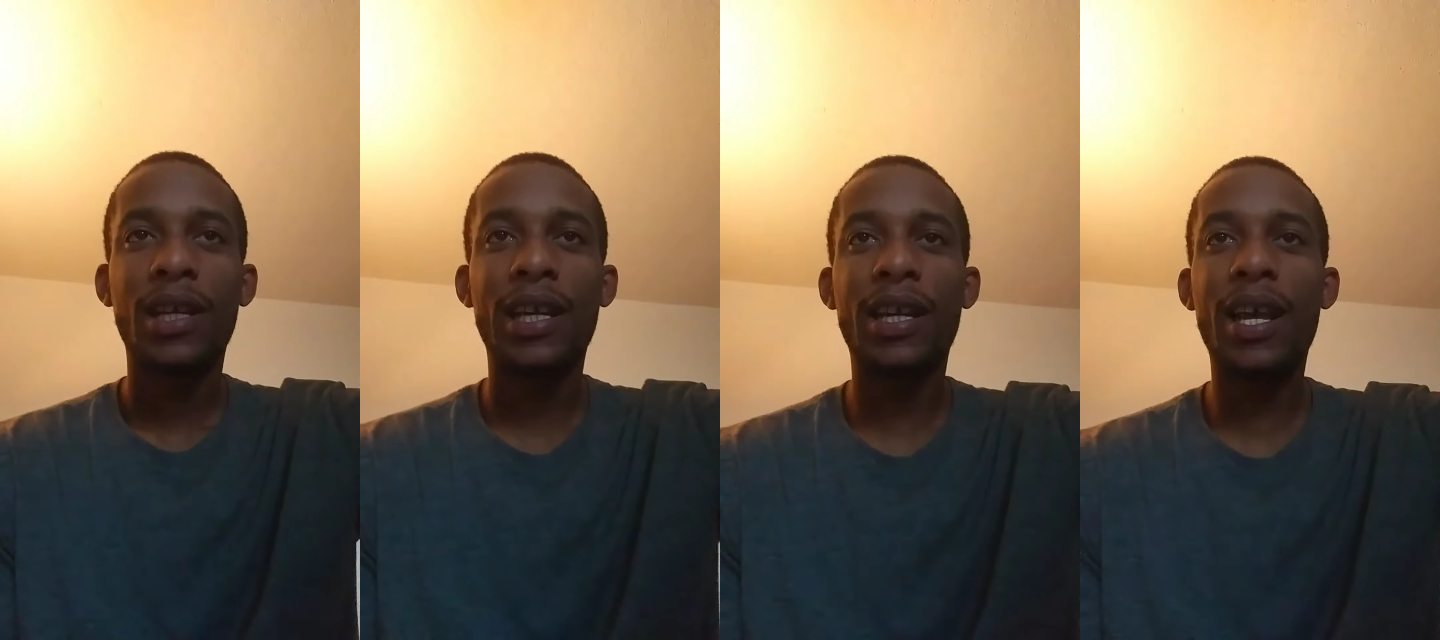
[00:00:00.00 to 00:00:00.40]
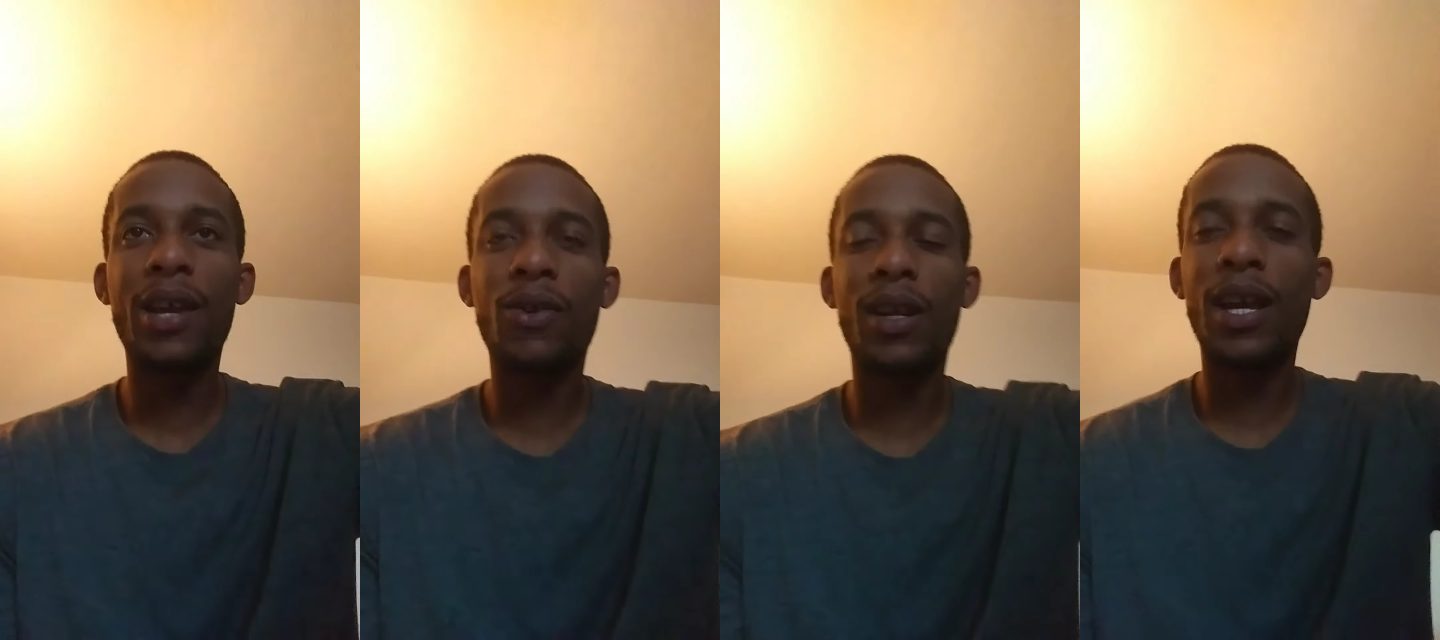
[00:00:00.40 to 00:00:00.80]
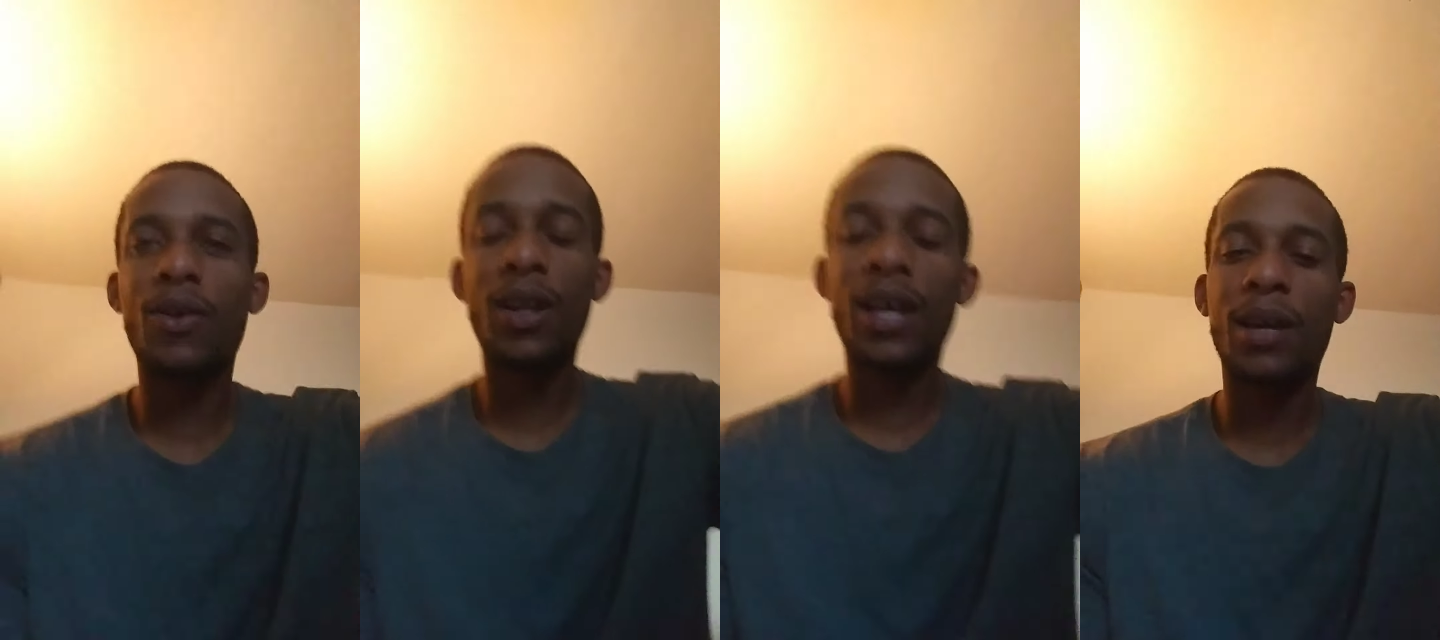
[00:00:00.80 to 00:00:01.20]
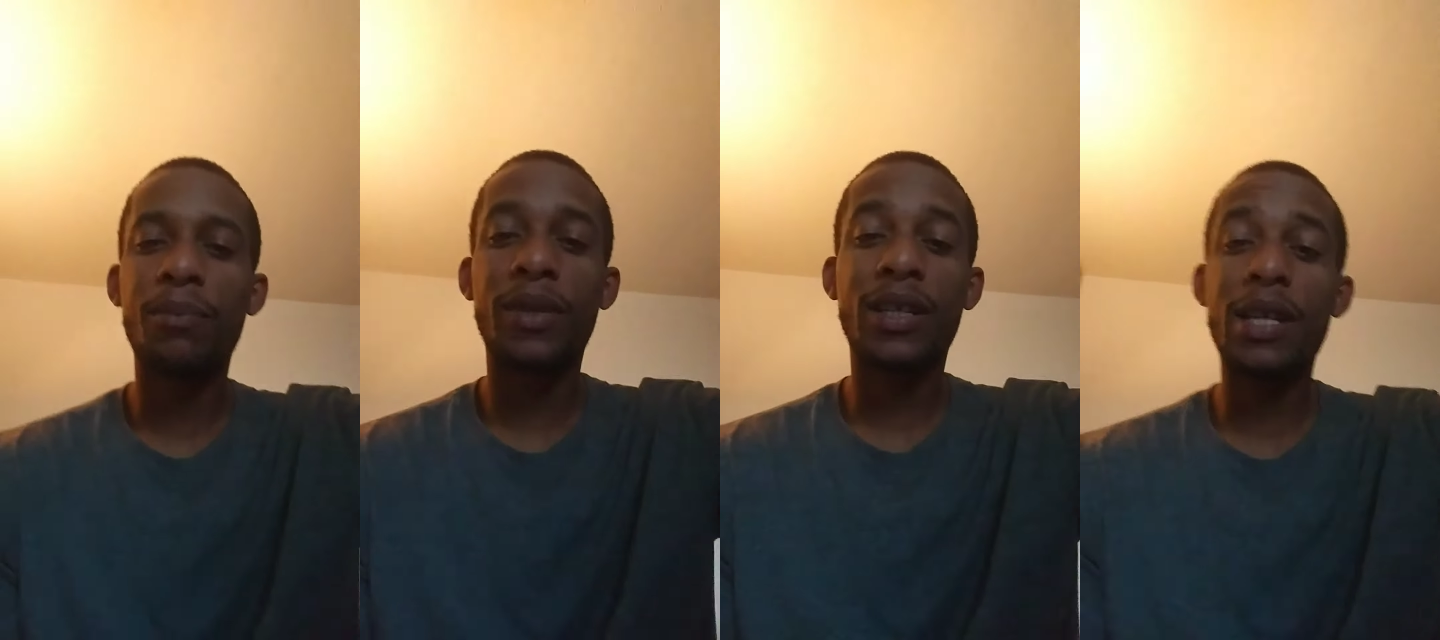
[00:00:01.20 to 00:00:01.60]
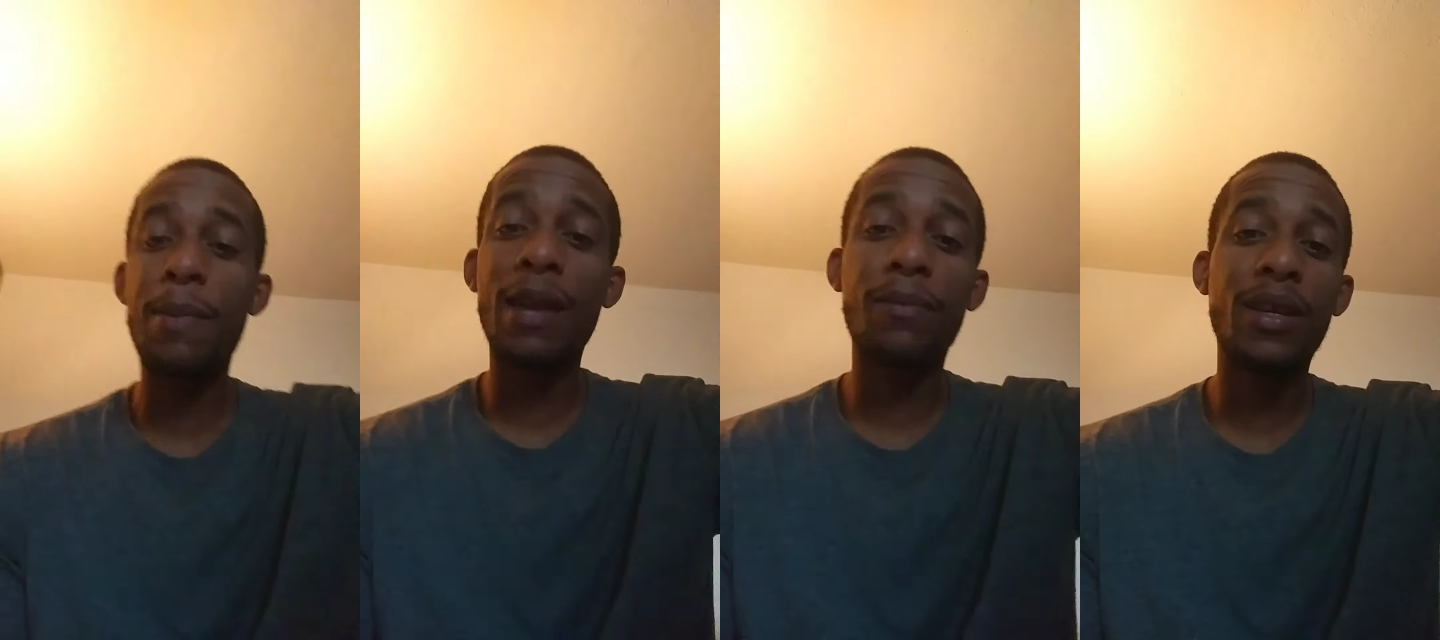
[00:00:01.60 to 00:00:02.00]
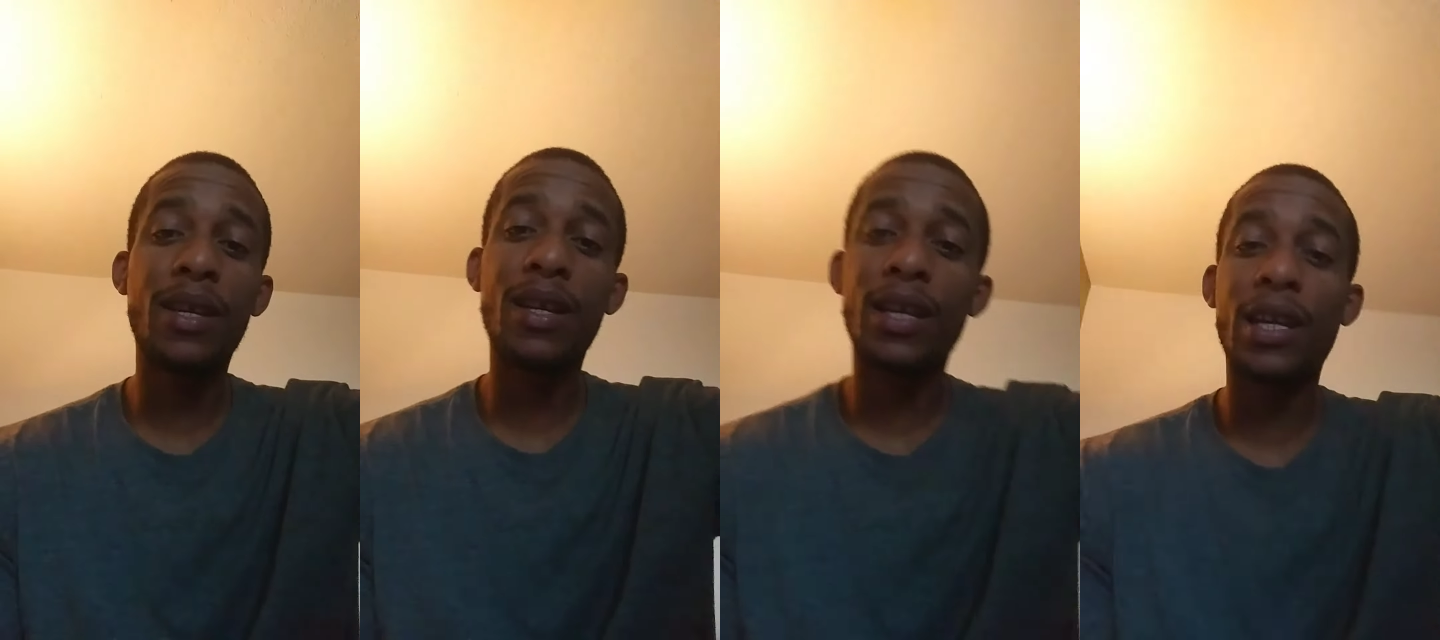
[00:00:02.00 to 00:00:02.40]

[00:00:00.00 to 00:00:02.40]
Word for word: And I ain't gonna, I ain't gonna lie. He might be getting.